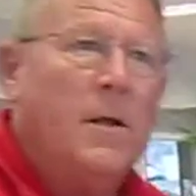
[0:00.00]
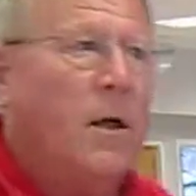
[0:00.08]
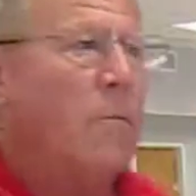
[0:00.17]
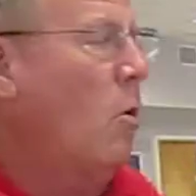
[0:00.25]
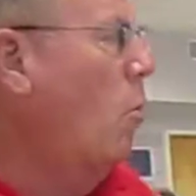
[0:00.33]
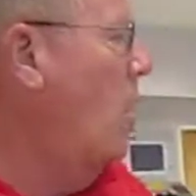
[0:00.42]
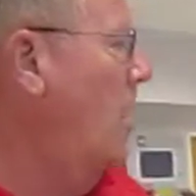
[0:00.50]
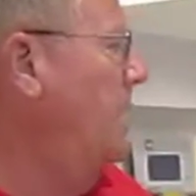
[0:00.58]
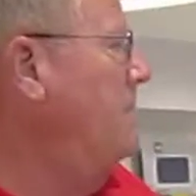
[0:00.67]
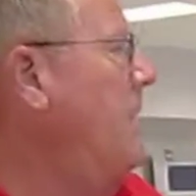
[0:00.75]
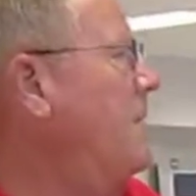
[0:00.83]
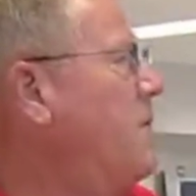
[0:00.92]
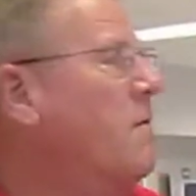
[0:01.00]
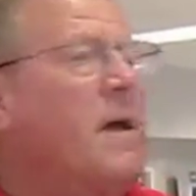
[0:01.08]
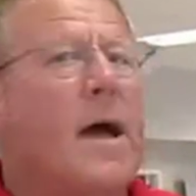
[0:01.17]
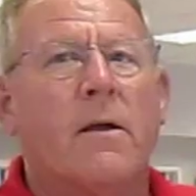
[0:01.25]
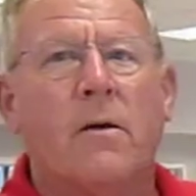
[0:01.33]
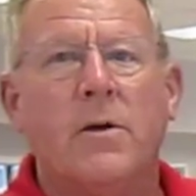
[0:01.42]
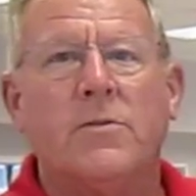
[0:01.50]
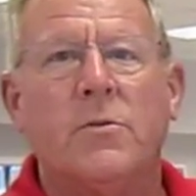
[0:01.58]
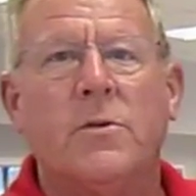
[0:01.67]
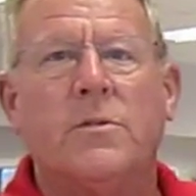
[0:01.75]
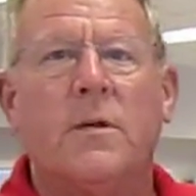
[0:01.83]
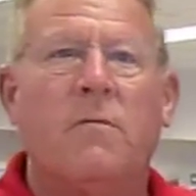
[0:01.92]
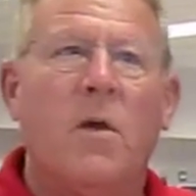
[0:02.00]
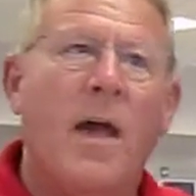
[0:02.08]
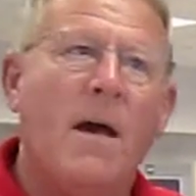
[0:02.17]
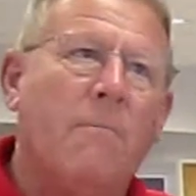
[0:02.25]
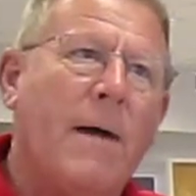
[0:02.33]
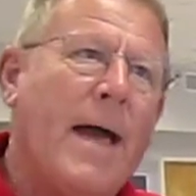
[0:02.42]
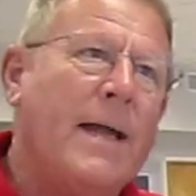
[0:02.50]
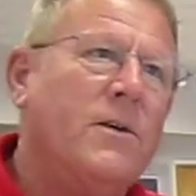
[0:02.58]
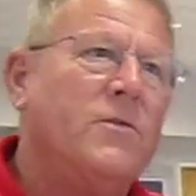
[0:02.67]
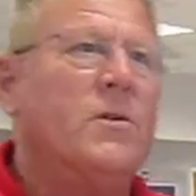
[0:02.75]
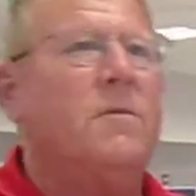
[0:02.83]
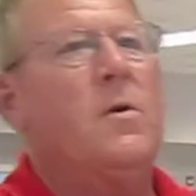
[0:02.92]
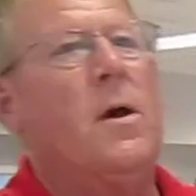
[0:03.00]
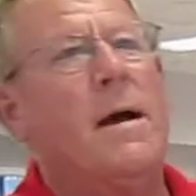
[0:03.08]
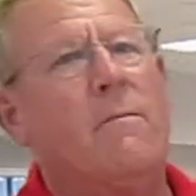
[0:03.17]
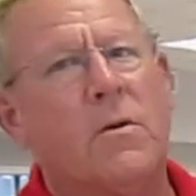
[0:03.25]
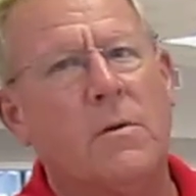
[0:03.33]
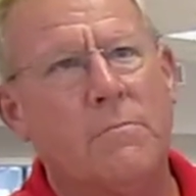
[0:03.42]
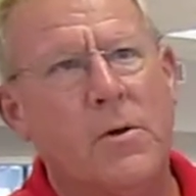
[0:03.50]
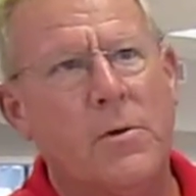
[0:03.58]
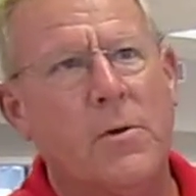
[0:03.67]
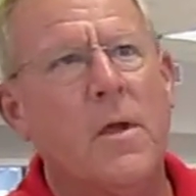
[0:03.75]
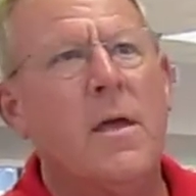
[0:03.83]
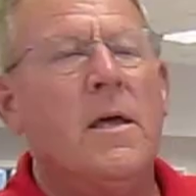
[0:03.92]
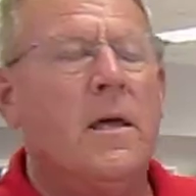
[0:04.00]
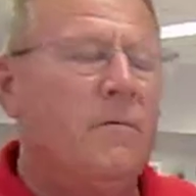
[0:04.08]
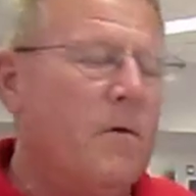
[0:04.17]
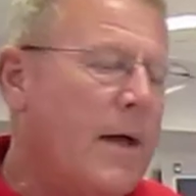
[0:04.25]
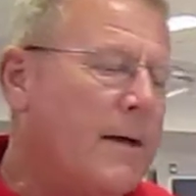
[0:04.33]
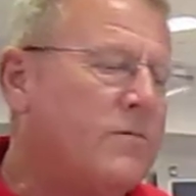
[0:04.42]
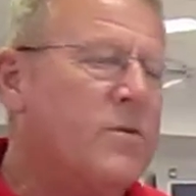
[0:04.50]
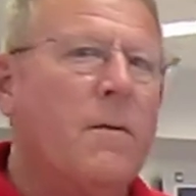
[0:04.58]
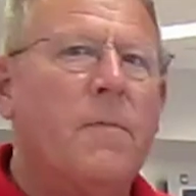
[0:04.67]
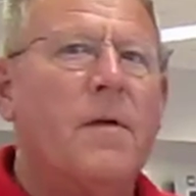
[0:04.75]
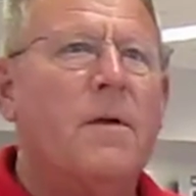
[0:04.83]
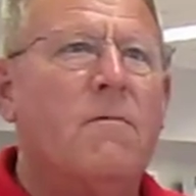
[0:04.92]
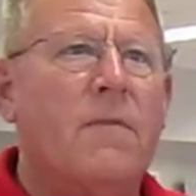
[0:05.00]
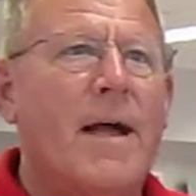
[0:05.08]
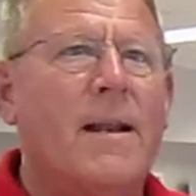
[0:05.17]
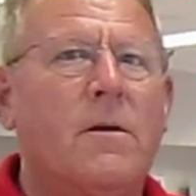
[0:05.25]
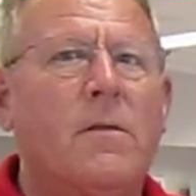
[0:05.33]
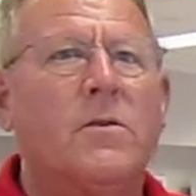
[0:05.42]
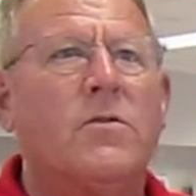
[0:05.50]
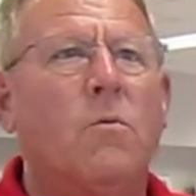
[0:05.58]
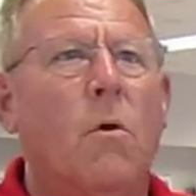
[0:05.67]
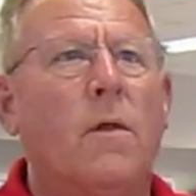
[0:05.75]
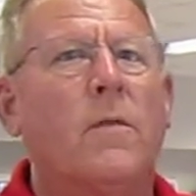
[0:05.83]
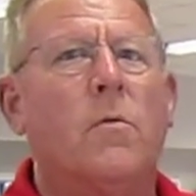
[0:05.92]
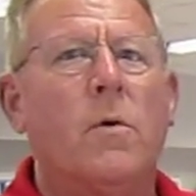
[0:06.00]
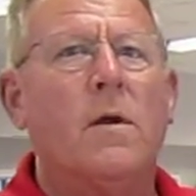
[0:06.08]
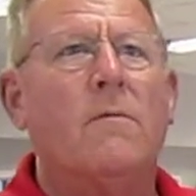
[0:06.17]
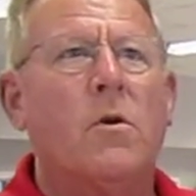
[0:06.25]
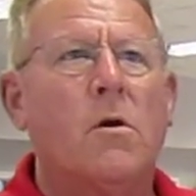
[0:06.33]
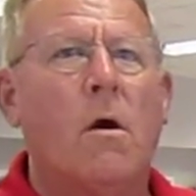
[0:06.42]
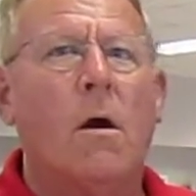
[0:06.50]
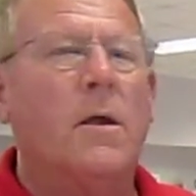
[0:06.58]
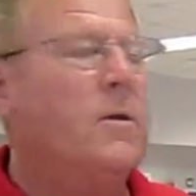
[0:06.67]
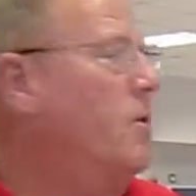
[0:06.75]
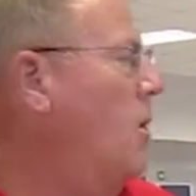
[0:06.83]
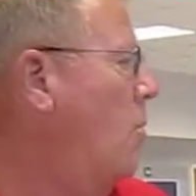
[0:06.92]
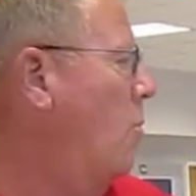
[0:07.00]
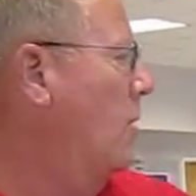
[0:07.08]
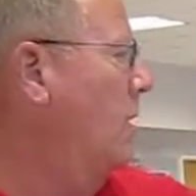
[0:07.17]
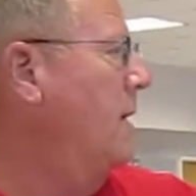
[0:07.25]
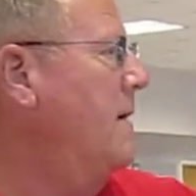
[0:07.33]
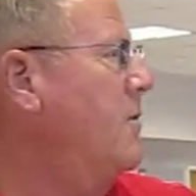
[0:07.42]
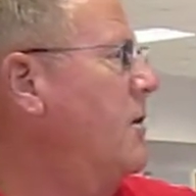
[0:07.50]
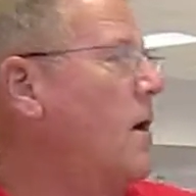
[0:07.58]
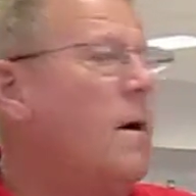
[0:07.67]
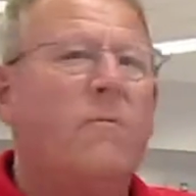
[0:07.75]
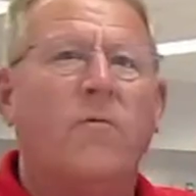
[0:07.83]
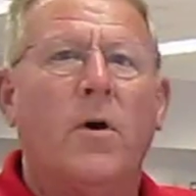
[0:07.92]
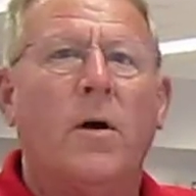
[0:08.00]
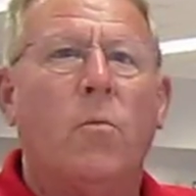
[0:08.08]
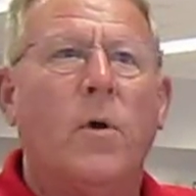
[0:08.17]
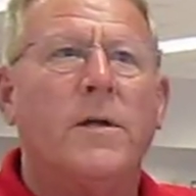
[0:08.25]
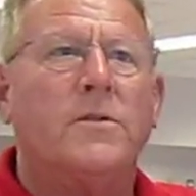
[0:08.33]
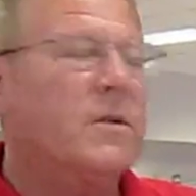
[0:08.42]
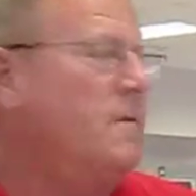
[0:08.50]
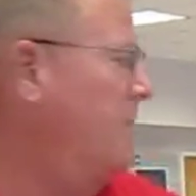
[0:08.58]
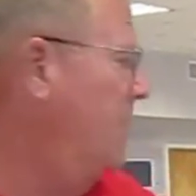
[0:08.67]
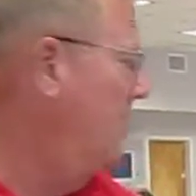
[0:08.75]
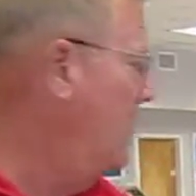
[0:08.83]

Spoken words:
Number one, if you've got groceries, if you have baggage, if you have a computer, if you have something of value that you want in the rear of your car, you don't want to leave it up front where it's in view,